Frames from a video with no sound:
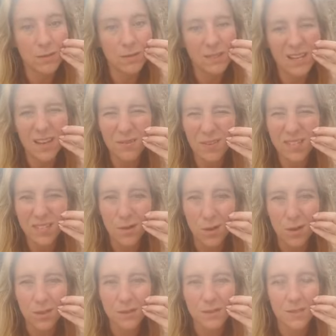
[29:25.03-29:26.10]
Is that what it's
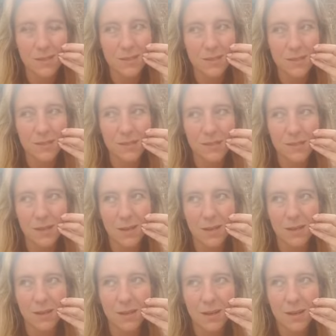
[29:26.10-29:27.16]
called? Tuscan
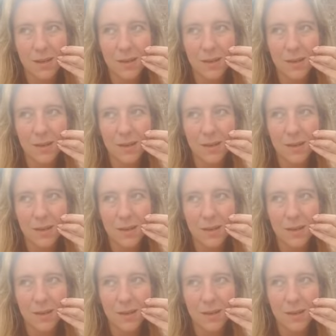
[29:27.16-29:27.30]
Sun?